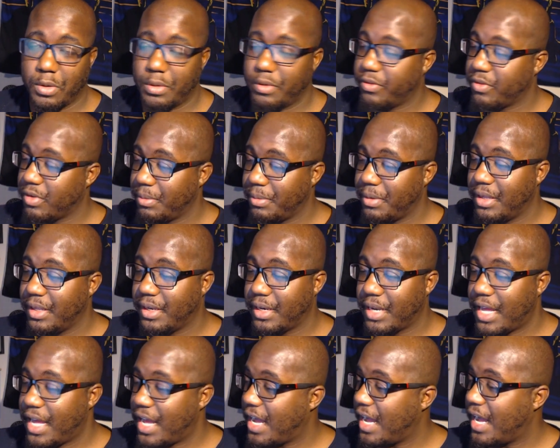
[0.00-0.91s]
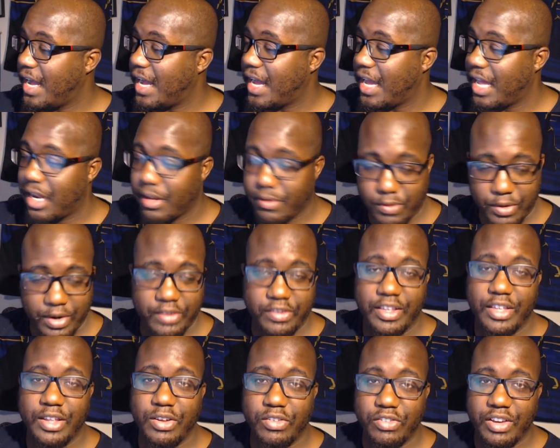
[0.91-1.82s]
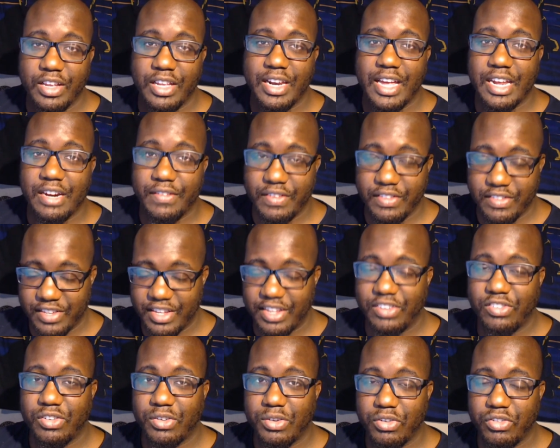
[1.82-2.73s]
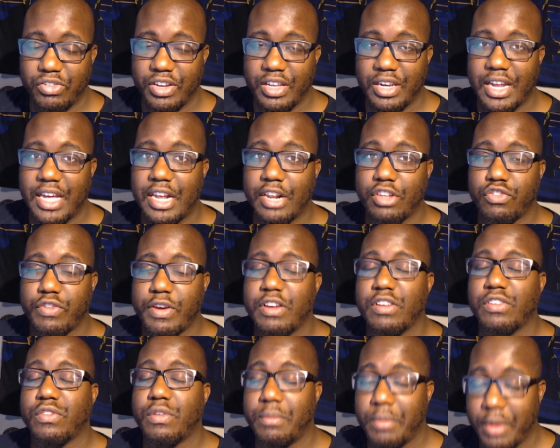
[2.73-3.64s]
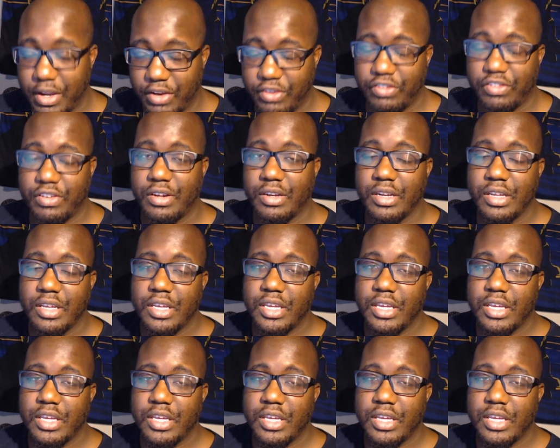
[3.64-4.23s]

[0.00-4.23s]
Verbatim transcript: There's going to be a lot of crazy energy, a lot of intense energy, a lot of transformation.